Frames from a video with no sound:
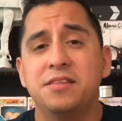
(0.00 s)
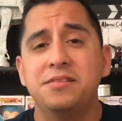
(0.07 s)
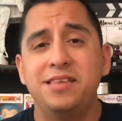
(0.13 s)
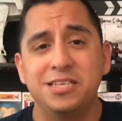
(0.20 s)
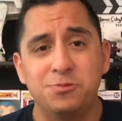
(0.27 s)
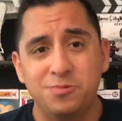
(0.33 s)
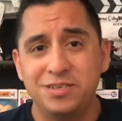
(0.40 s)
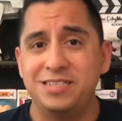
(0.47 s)

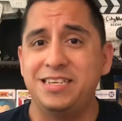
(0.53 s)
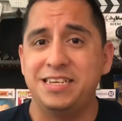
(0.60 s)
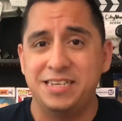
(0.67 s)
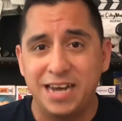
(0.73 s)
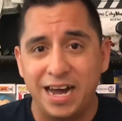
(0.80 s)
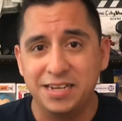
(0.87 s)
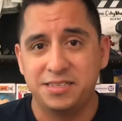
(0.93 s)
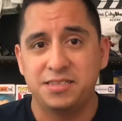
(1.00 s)
This one did
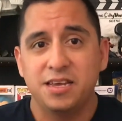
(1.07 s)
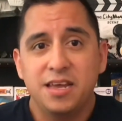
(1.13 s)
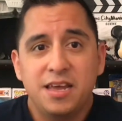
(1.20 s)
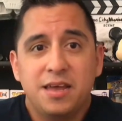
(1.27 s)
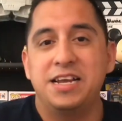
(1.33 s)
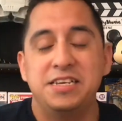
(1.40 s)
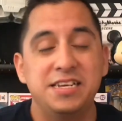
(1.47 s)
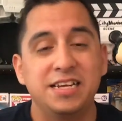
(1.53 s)
not.
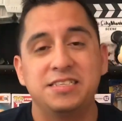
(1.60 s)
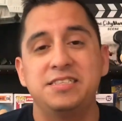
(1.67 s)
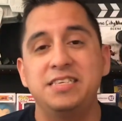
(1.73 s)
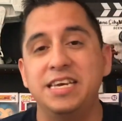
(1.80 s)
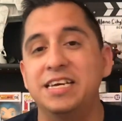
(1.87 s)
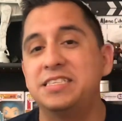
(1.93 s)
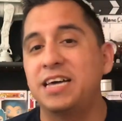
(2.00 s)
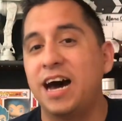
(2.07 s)
I did not
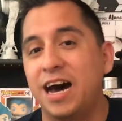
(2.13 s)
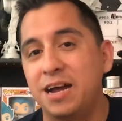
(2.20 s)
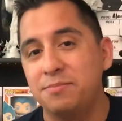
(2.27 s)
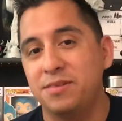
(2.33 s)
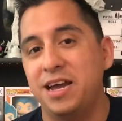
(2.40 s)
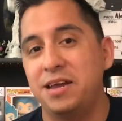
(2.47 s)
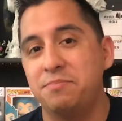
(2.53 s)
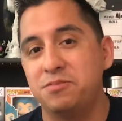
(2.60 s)
see a
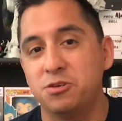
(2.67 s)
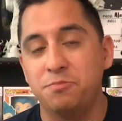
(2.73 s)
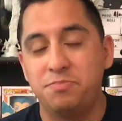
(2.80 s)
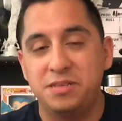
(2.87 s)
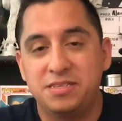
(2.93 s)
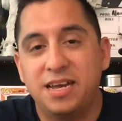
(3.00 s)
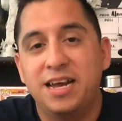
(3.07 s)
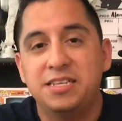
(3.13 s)
timeline. So
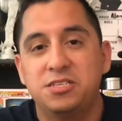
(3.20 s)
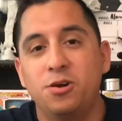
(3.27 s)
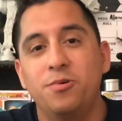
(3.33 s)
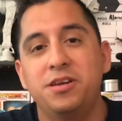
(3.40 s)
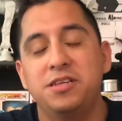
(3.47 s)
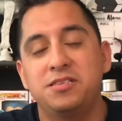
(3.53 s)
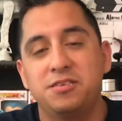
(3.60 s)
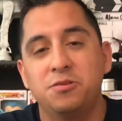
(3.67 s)
besides going
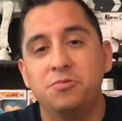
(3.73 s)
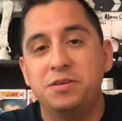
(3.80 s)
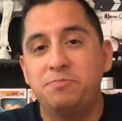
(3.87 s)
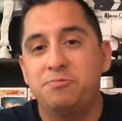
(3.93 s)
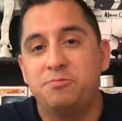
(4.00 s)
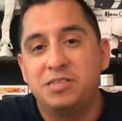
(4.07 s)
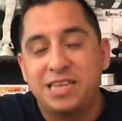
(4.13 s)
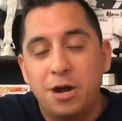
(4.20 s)
into it
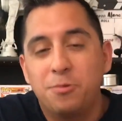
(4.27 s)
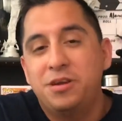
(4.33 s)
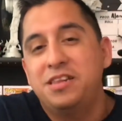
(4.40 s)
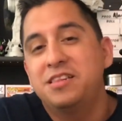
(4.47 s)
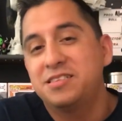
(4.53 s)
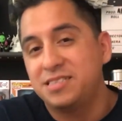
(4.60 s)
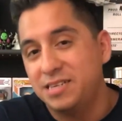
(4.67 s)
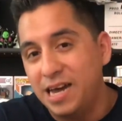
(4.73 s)
without reading
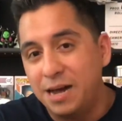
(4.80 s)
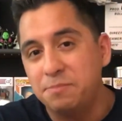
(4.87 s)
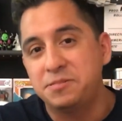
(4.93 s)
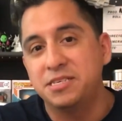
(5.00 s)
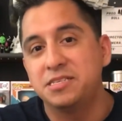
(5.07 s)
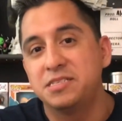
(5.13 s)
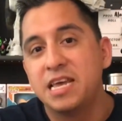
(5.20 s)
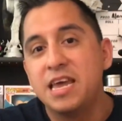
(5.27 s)
the
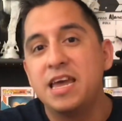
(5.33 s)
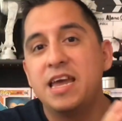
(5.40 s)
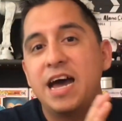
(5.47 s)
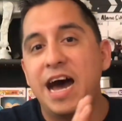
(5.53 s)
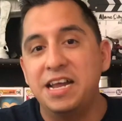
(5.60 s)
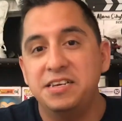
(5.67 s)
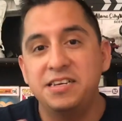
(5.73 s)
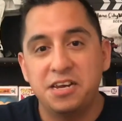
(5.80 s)
synopsis,
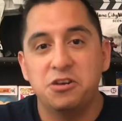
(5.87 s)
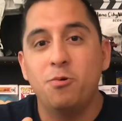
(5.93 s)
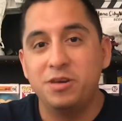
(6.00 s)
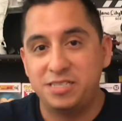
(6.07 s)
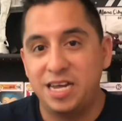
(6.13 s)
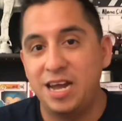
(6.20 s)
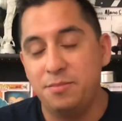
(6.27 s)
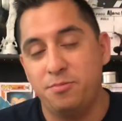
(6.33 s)
I did not know what
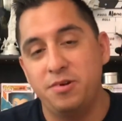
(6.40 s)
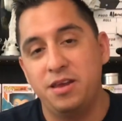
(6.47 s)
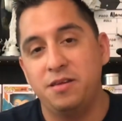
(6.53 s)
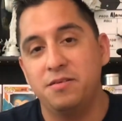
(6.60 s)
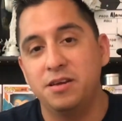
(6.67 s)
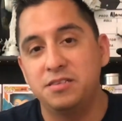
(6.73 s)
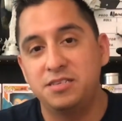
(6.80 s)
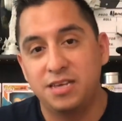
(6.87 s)
time
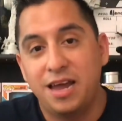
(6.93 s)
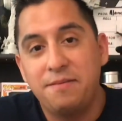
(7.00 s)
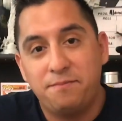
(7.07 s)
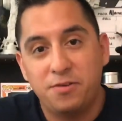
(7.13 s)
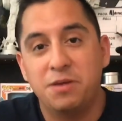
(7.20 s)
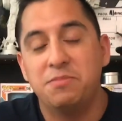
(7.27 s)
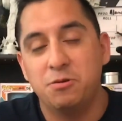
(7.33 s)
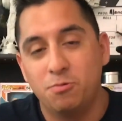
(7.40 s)

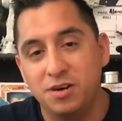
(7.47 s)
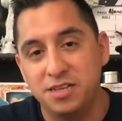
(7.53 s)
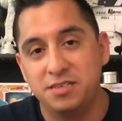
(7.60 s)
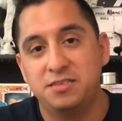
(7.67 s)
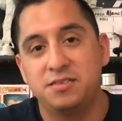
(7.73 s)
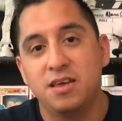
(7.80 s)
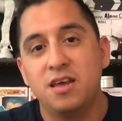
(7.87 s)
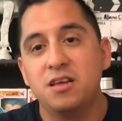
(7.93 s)
frame it
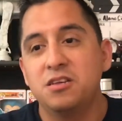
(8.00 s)
was.